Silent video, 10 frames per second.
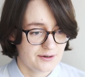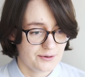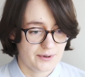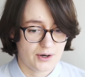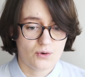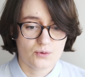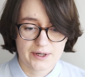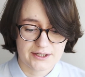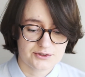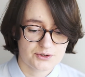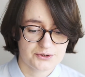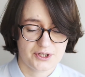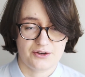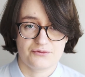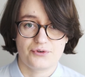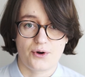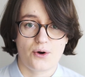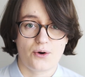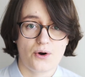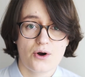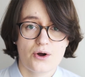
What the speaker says: you were always looking for